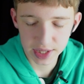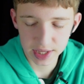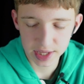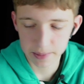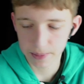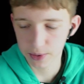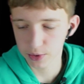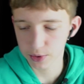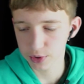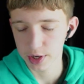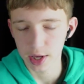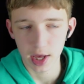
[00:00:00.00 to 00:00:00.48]
the
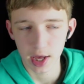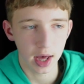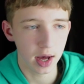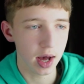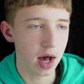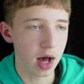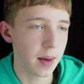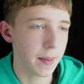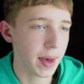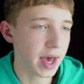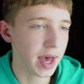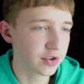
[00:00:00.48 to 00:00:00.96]
input
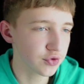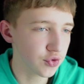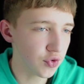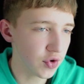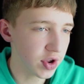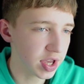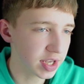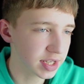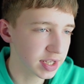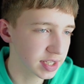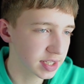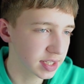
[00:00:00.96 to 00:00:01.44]

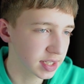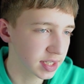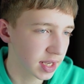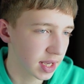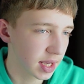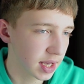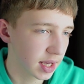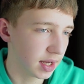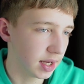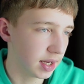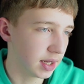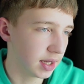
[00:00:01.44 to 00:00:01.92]
matrix,
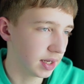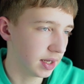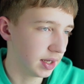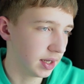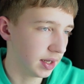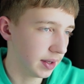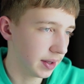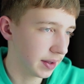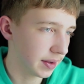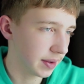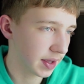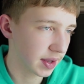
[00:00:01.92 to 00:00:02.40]

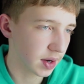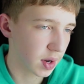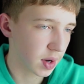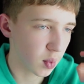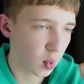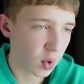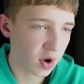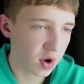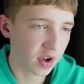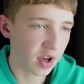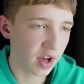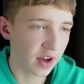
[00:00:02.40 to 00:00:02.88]

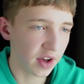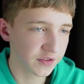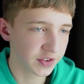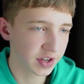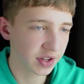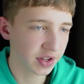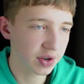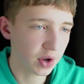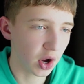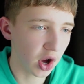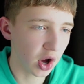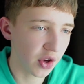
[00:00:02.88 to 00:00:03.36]
and we
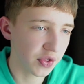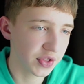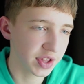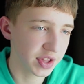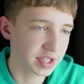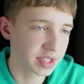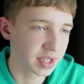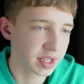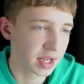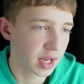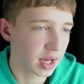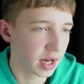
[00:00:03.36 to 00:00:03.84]
have did all
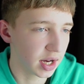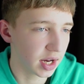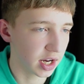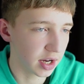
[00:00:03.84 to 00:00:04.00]
this